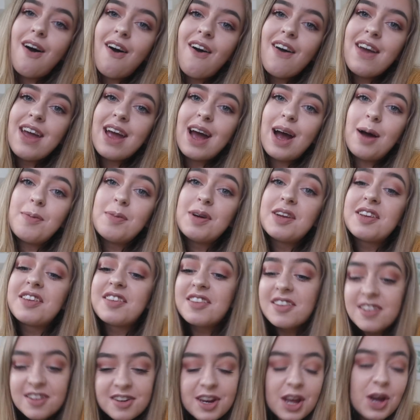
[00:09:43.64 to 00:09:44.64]
I am
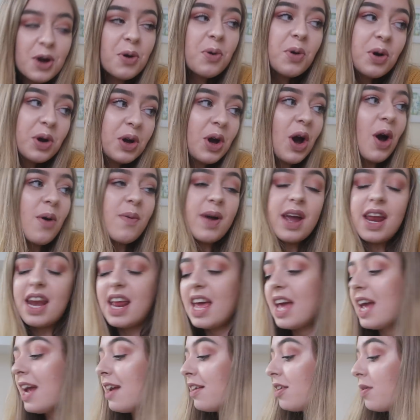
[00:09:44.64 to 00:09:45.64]
still going.
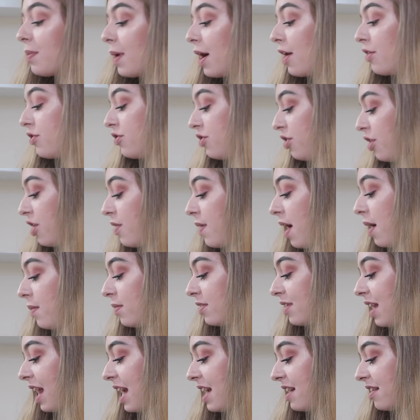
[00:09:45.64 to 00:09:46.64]
It is about 2
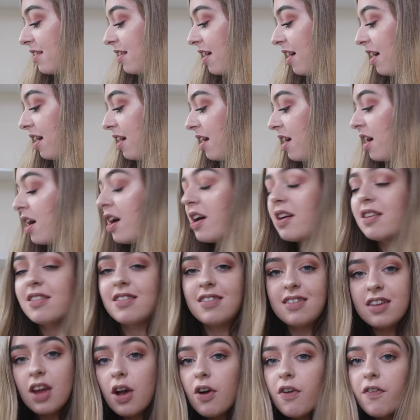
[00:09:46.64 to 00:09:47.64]
hours later,
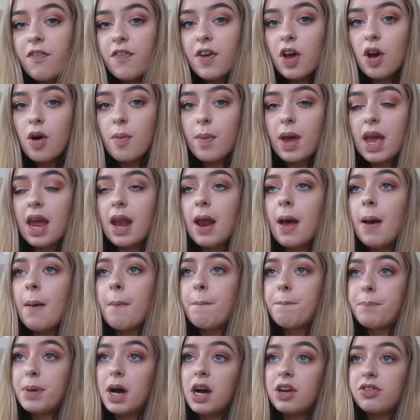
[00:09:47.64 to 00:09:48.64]
still filming,
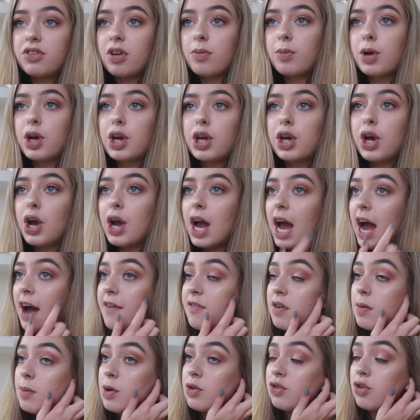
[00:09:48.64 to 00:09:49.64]
But I'm gonna go
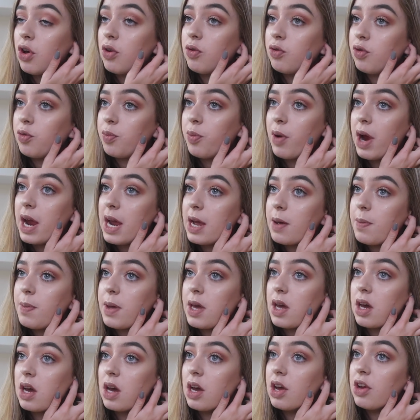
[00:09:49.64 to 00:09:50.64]
have a McDonald's break
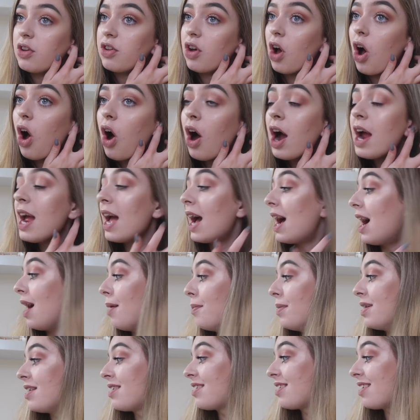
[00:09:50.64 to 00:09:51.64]
because I
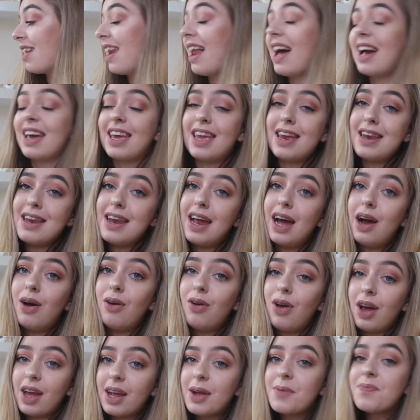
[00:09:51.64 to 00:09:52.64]
am slacking now.
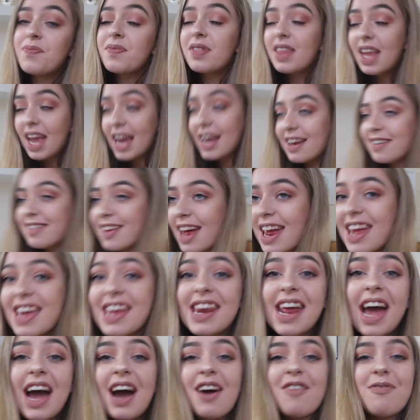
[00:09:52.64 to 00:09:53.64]
Like, it's
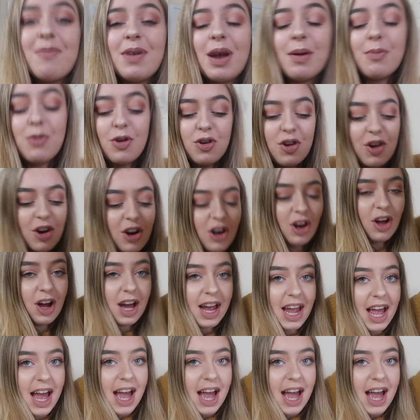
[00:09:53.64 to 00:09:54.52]
taking it out of me, I'm not gonna lie.